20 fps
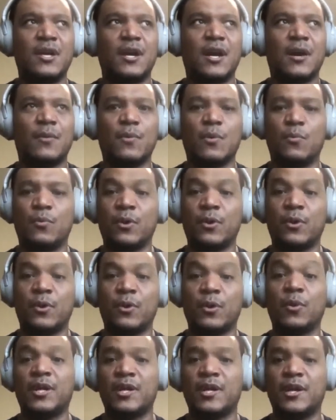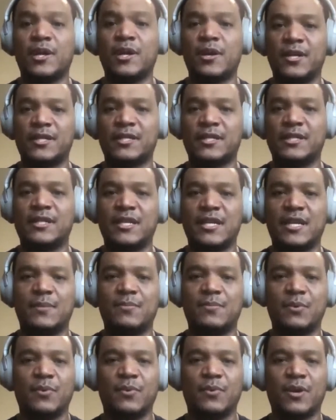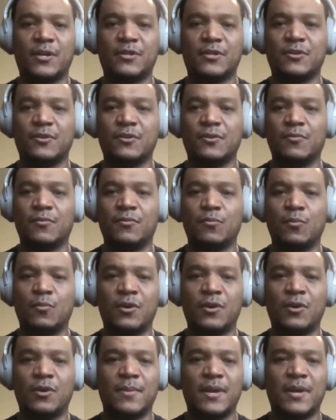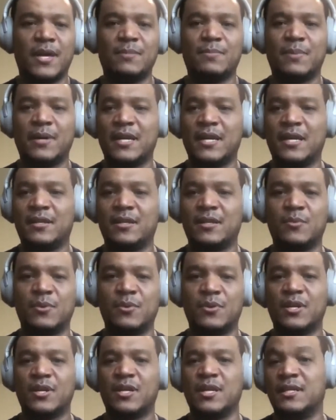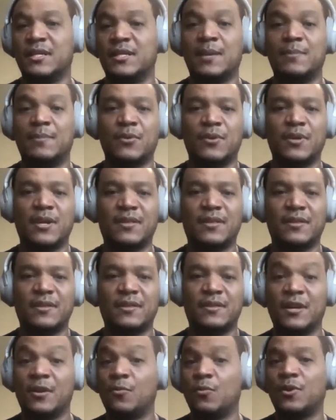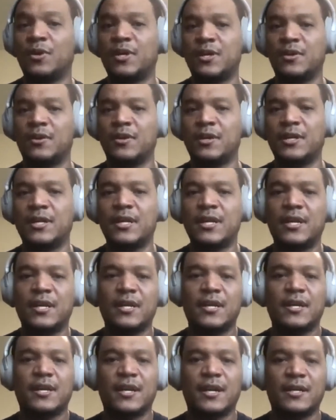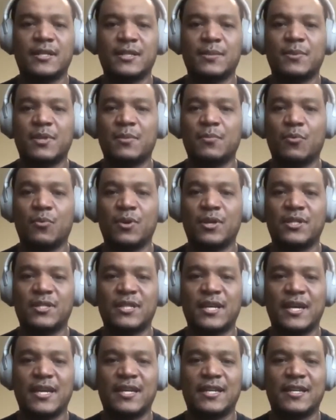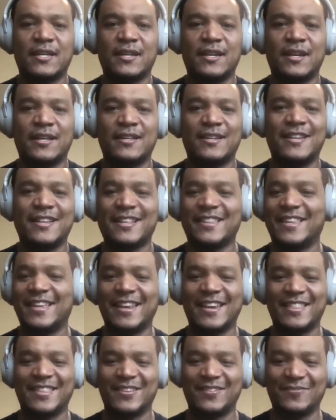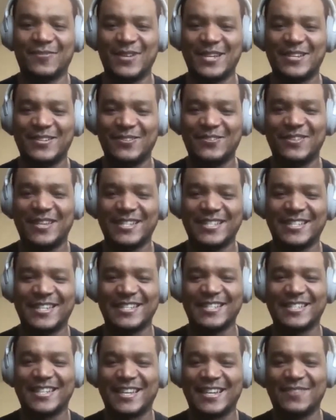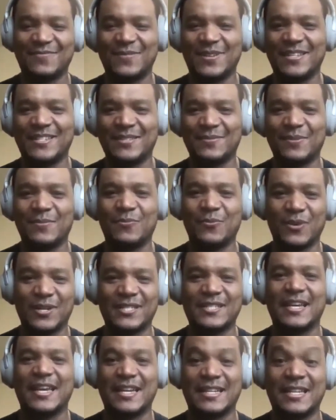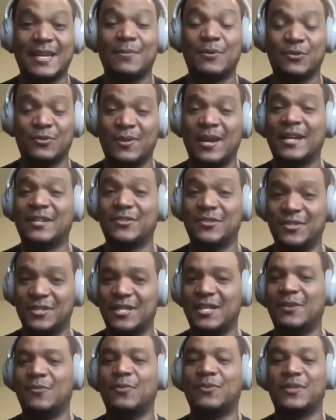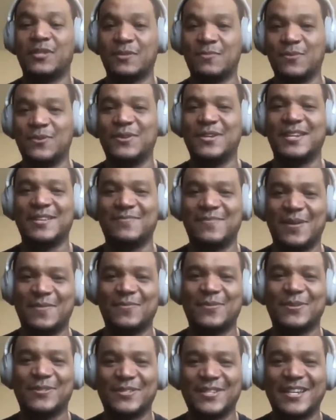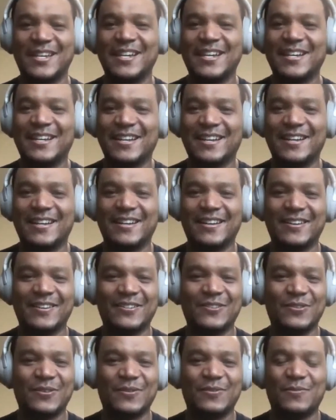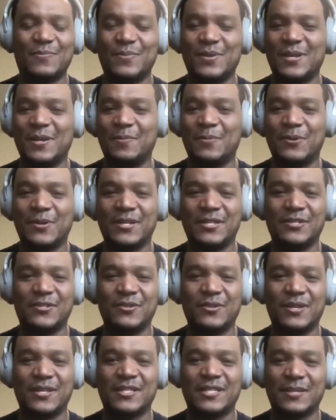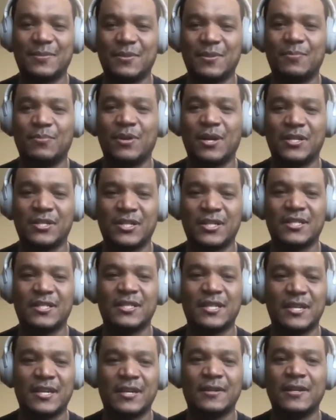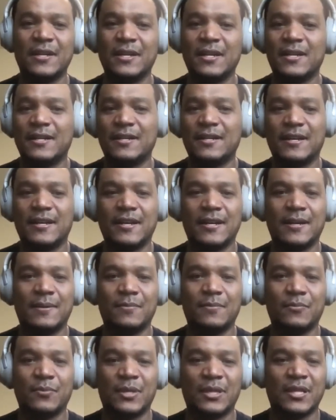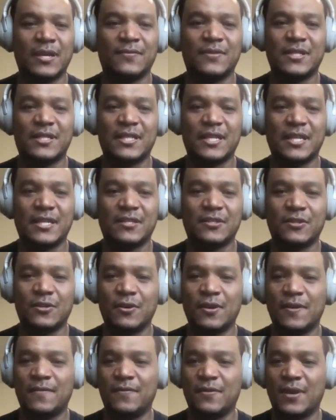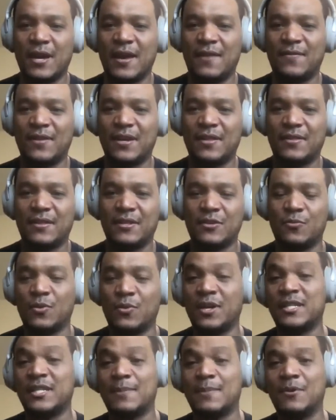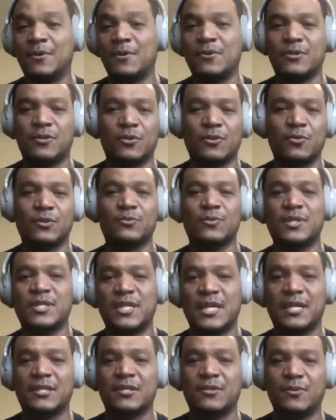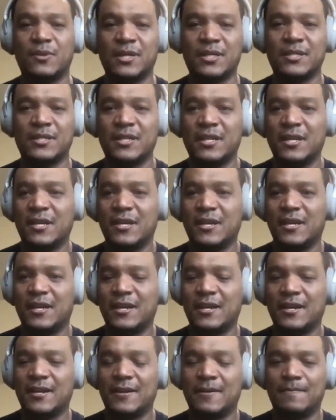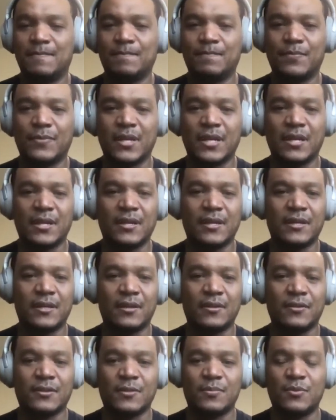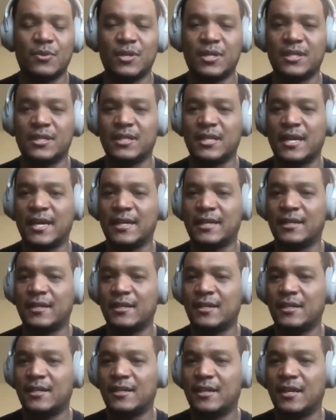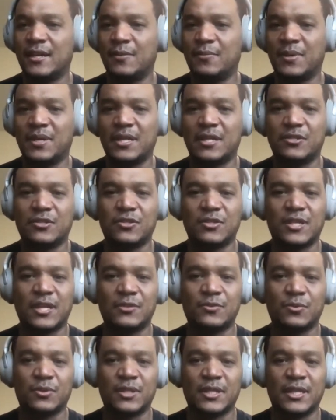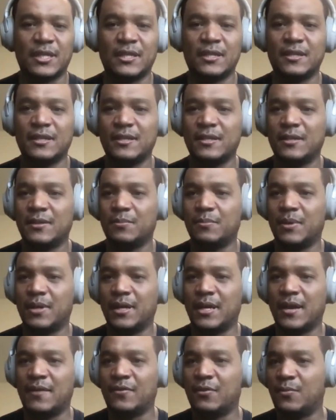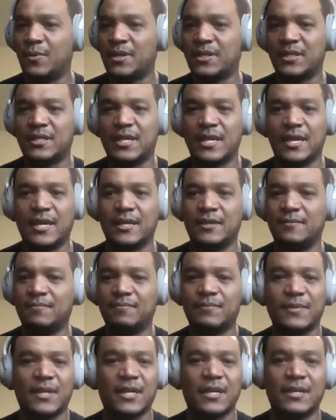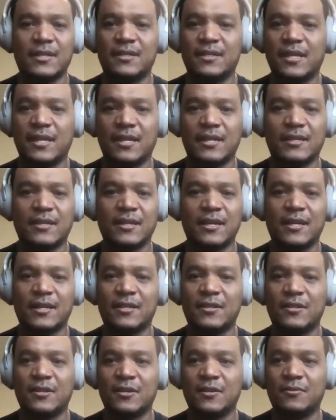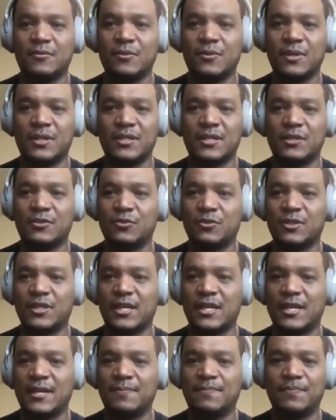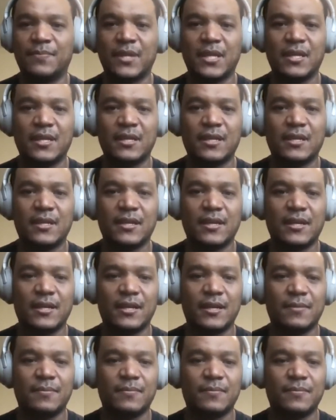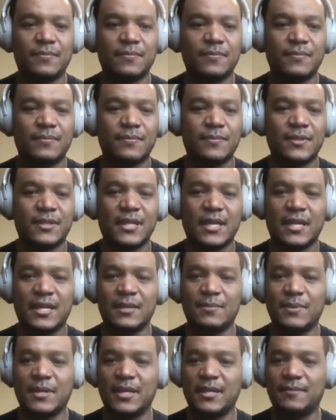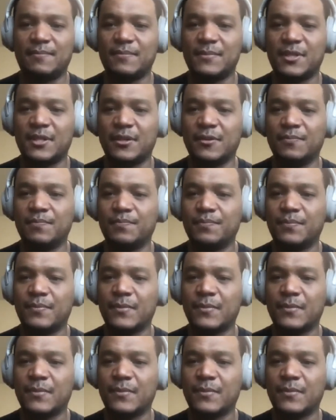what we're working on as a team, but we also welcome anybody in the community to demo anything that they're working on. Some of the more exciting, not that anything that we do isn't exciting, but some of the more exciting demos are actually seeing what the community members are doing with PWA Studio and some of the projects there. We love to see it. So if you have anything that you want to demo, you can always reach out to us on the community Slack, and we can get you scheduled in. But every Wednesday, 10 o'clock, U.S. Central Time, standing meeting. So